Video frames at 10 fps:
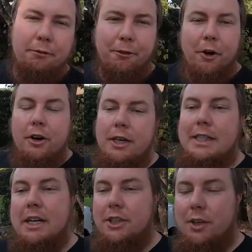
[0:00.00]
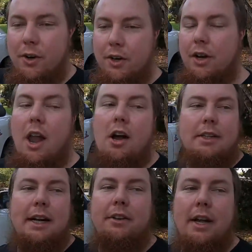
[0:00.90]
Florida is actually going on
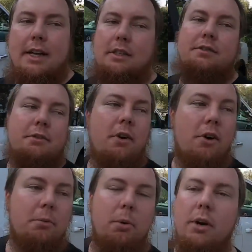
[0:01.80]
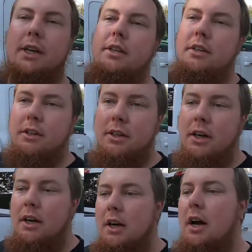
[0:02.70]
lockdown as of tomorrow morning,
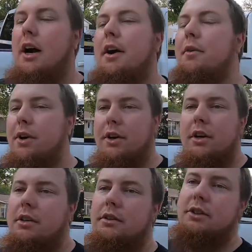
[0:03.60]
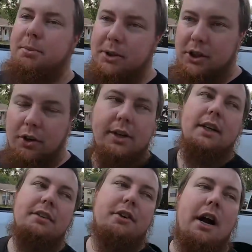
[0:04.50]
where you're supposed to only
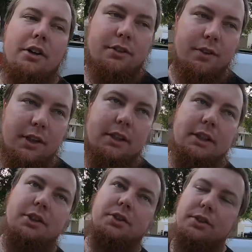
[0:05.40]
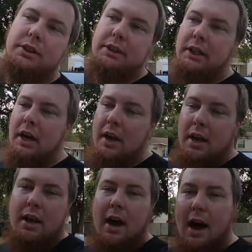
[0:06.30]
leave your house for the essentials.
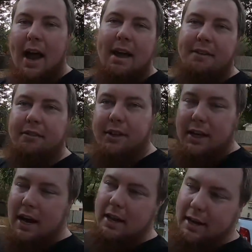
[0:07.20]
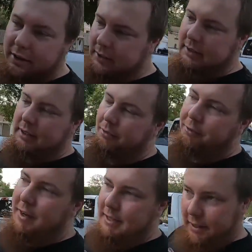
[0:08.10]
I have everything out of the house except
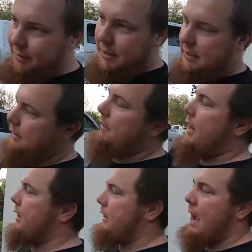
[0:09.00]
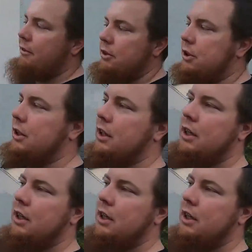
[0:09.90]
for my TVs and my couch.